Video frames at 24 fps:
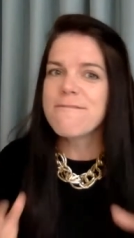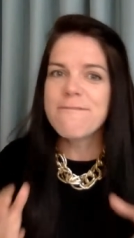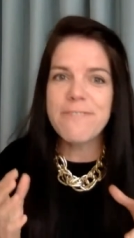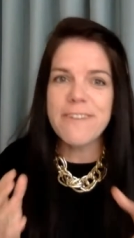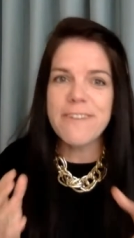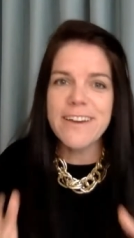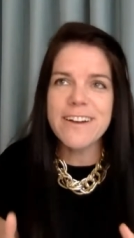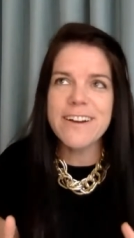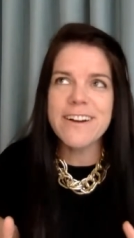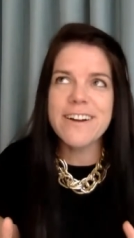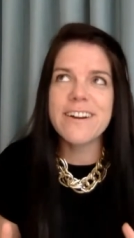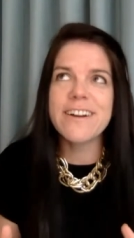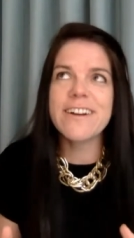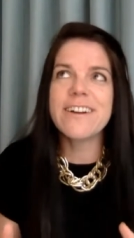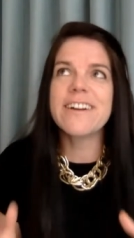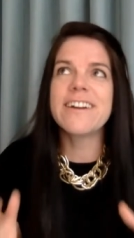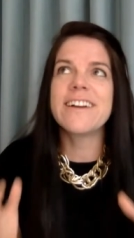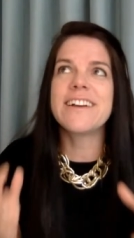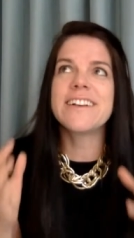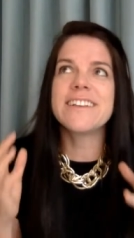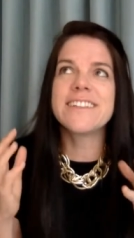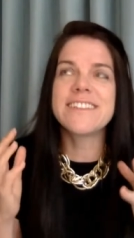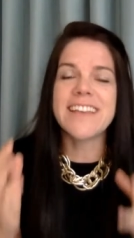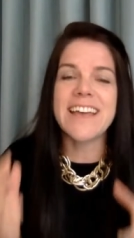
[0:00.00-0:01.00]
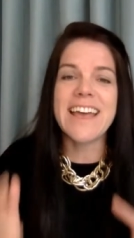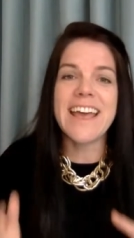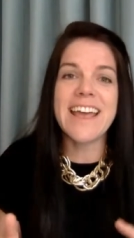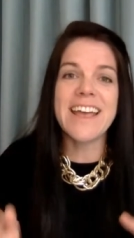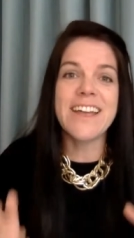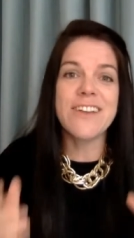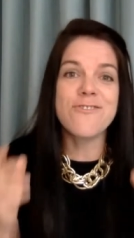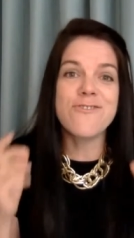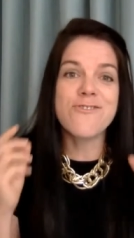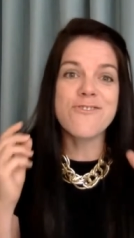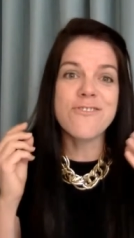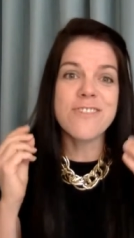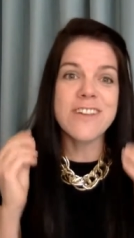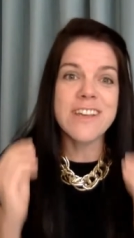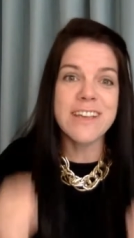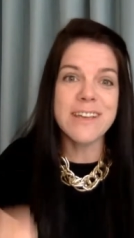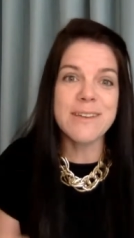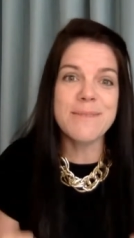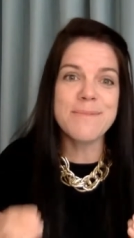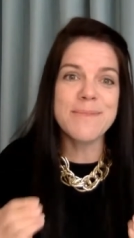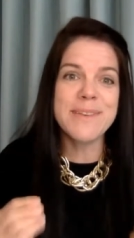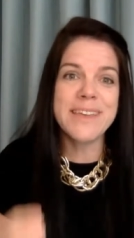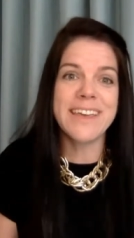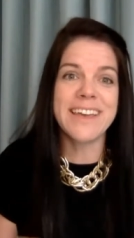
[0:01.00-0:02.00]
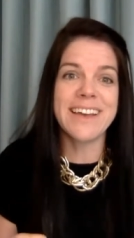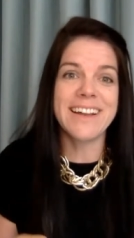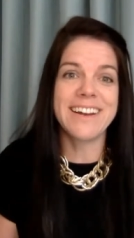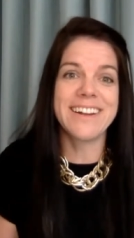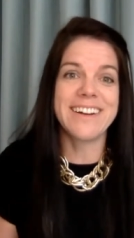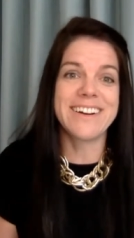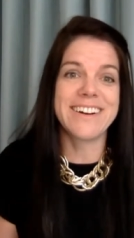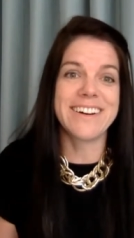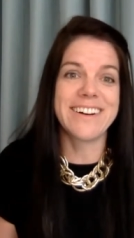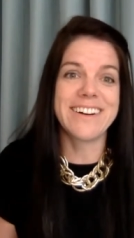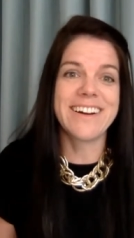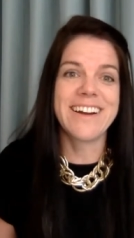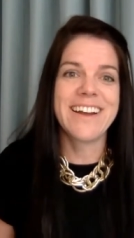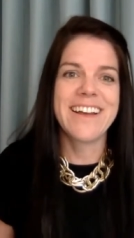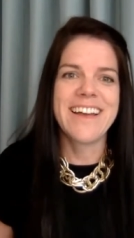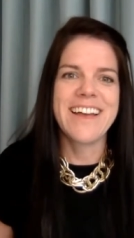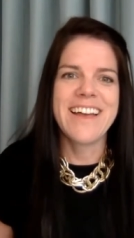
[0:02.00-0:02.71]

Fear is a dream killer.